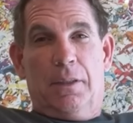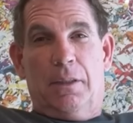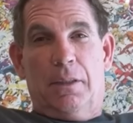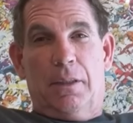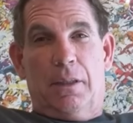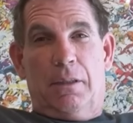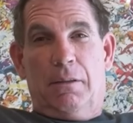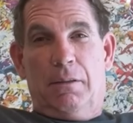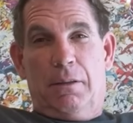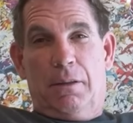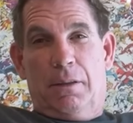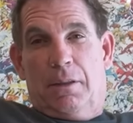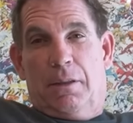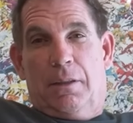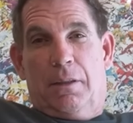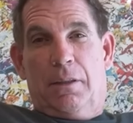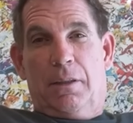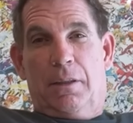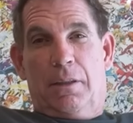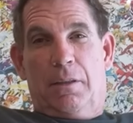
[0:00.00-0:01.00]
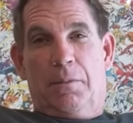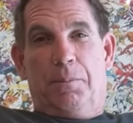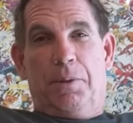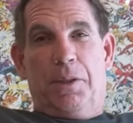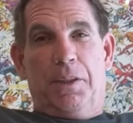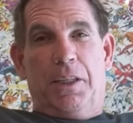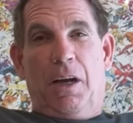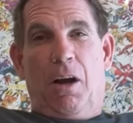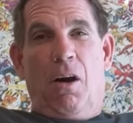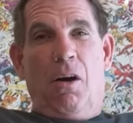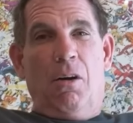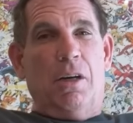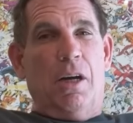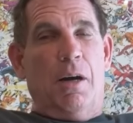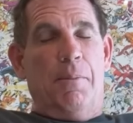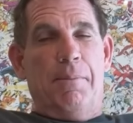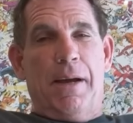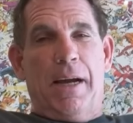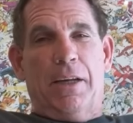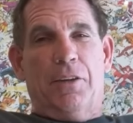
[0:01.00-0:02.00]
You know, but they all
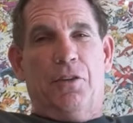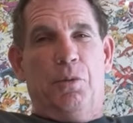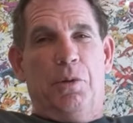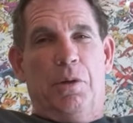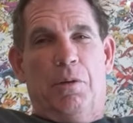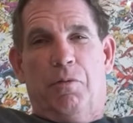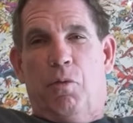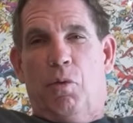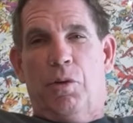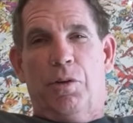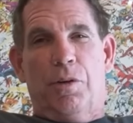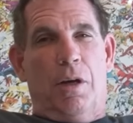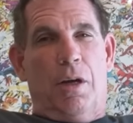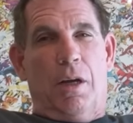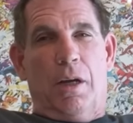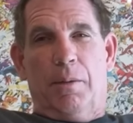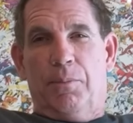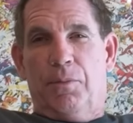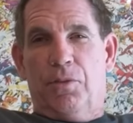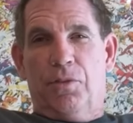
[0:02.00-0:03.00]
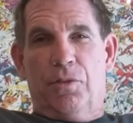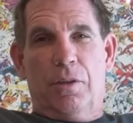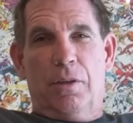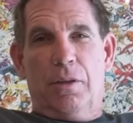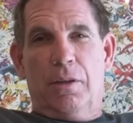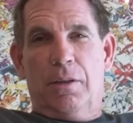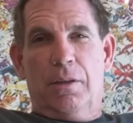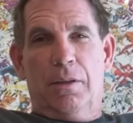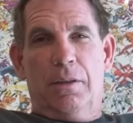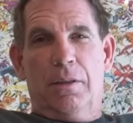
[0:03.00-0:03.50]
come back three or four times.